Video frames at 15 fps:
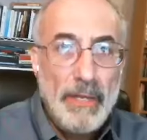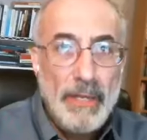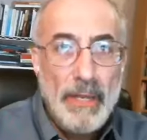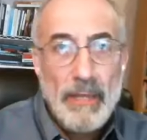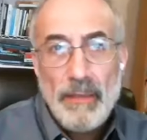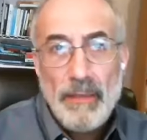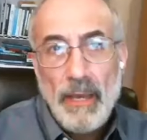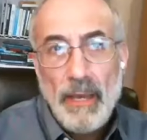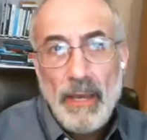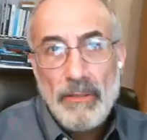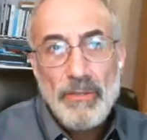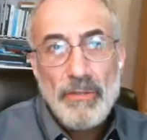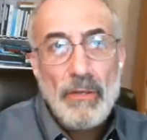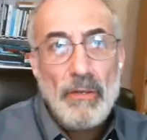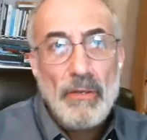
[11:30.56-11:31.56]
i get that
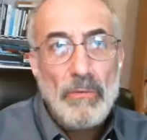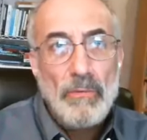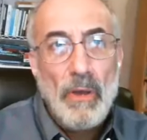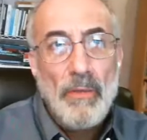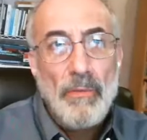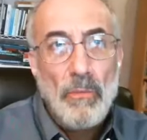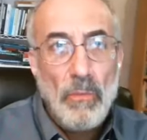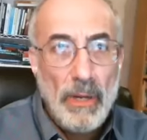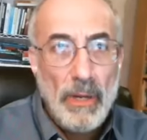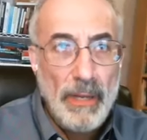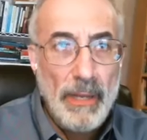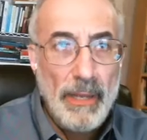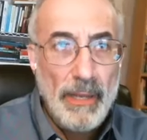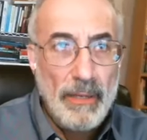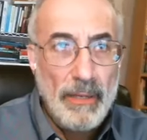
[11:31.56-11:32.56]
so on the one
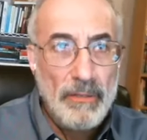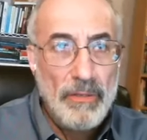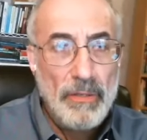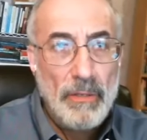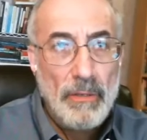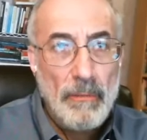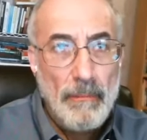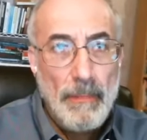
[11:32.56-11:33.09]
hand